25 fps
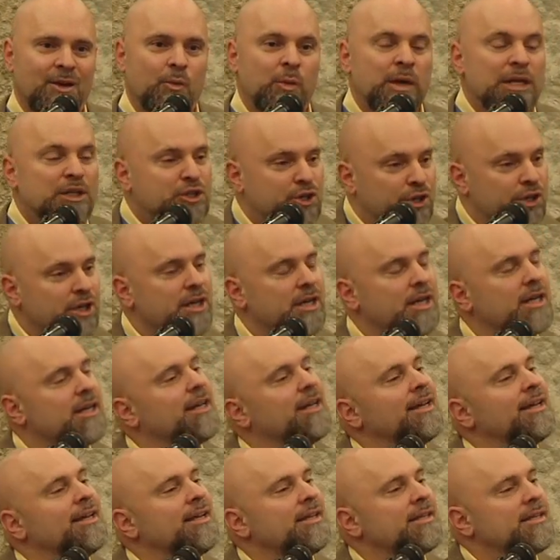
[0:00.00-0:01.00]
We
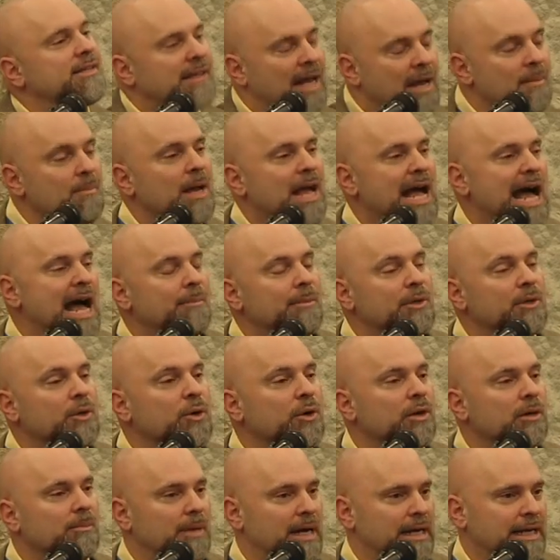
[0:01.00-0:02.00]
took some Common
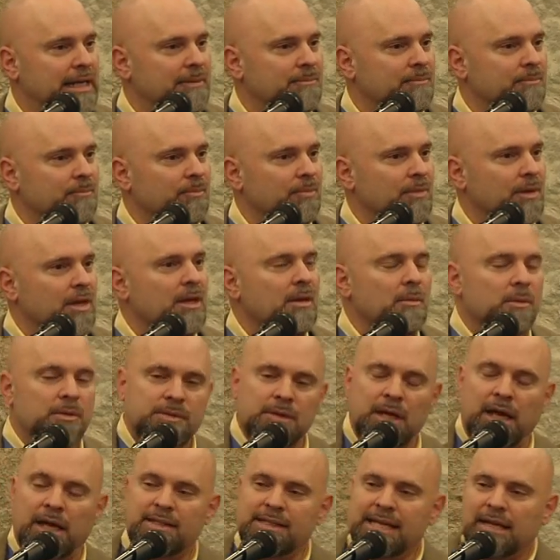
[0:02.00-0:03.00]
Core money.
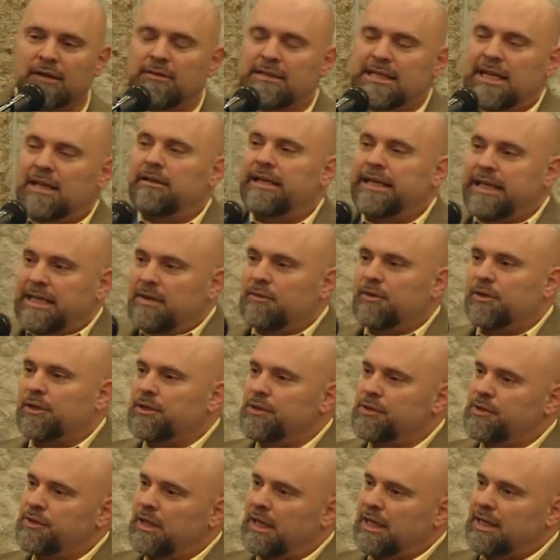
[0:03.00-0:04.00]
Uh, Secretary
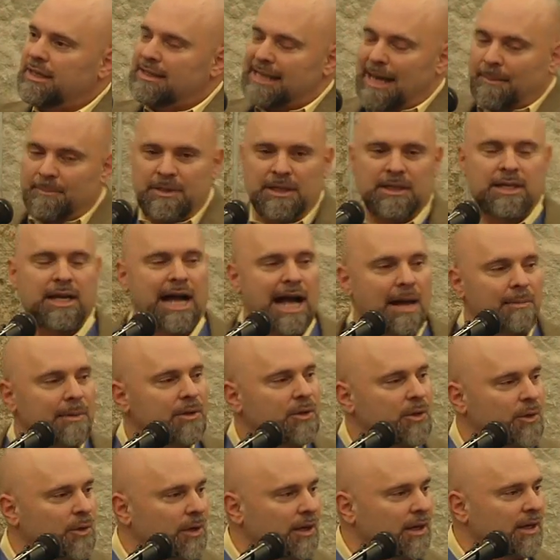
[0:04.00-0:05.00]
Evers accepted
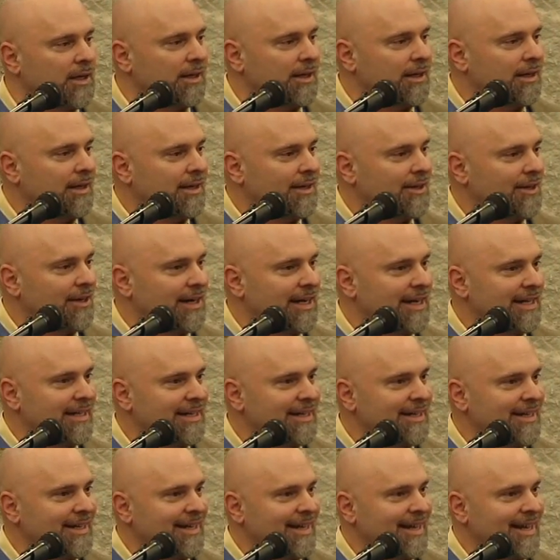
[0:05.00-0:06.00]
Common Core, right?